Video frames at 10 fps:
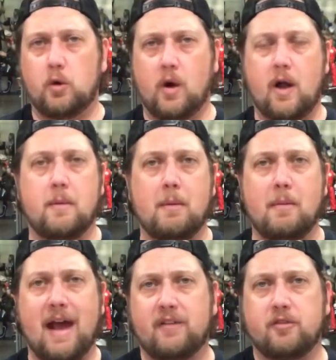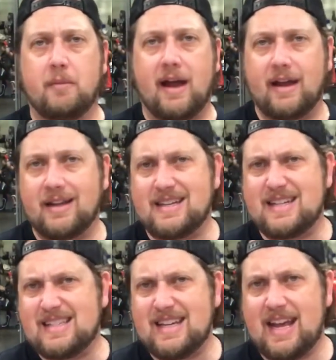who I remember back from my
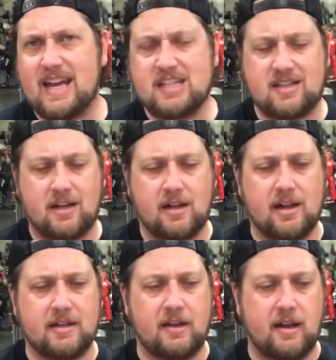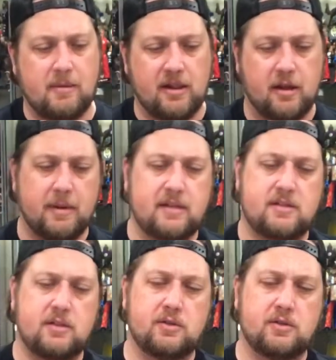DC days, collecting him a little bit too.